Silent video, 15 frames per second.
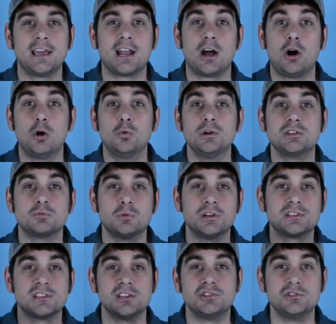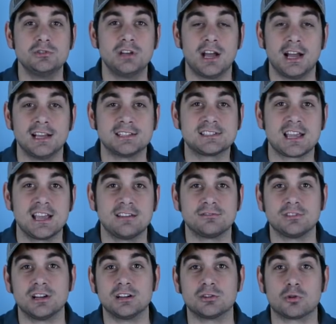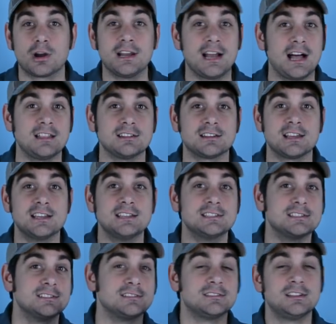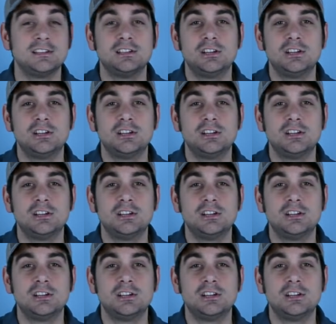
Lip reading: and I always wish that you guys have great holidays, and